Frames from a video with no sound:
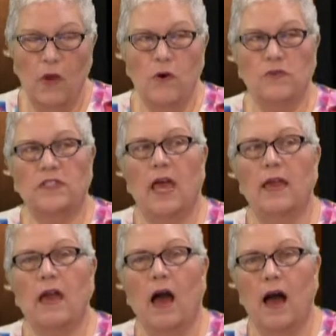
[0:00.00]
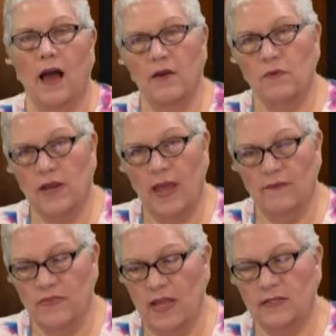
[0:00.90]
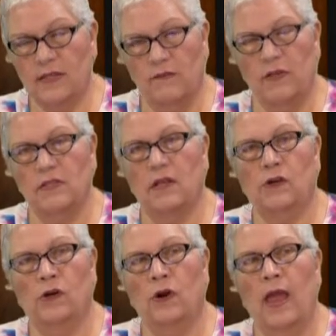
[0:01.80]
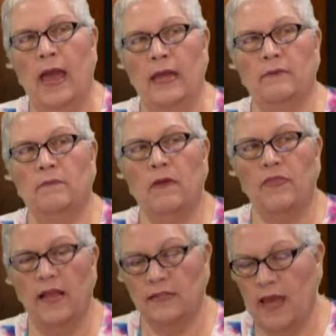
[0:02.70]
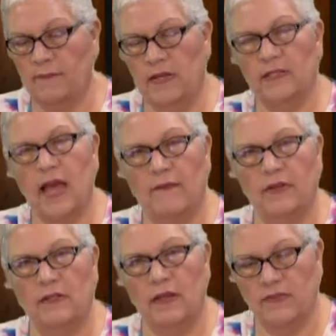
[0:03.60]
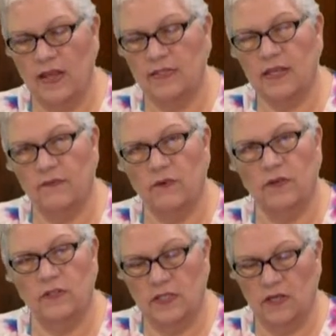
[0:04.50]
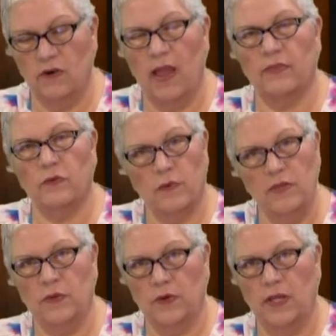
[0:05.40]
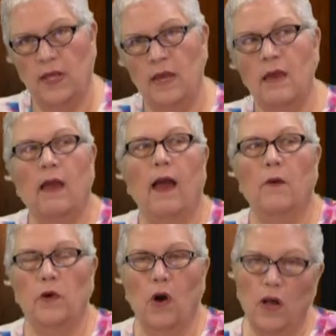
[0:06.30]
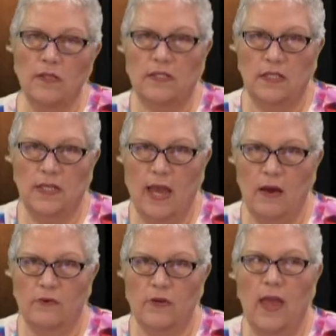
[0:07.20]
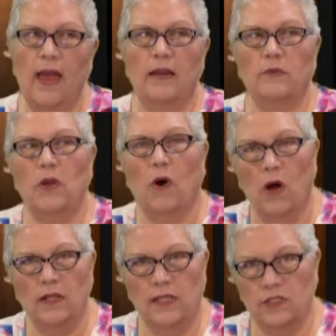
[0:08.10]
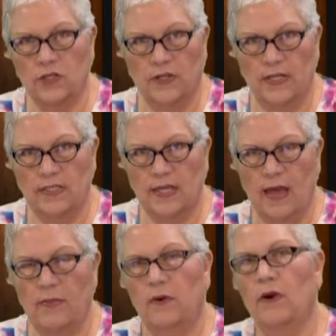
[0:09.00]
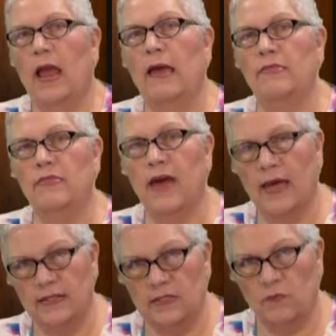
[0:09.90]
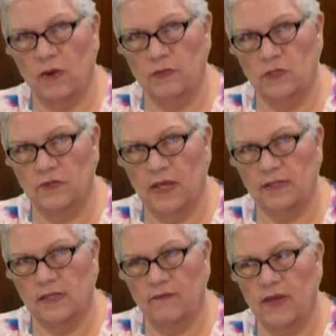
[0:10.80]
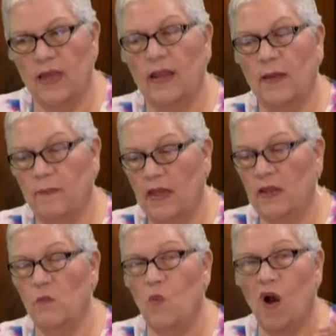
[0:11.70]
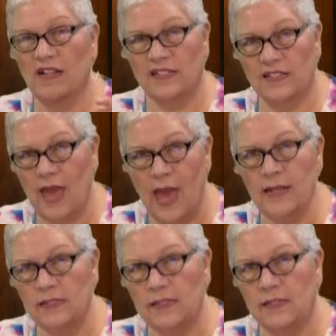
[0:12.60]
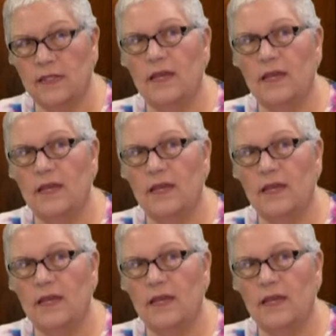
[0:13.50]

who's like, I want to have Thanksgiving dinner, and that means having Thanksgiving dinner at 3:30, and we all sit down and we all eat turkey together, and that is the way we do Thanksgiving. And Aunt Betty wants that,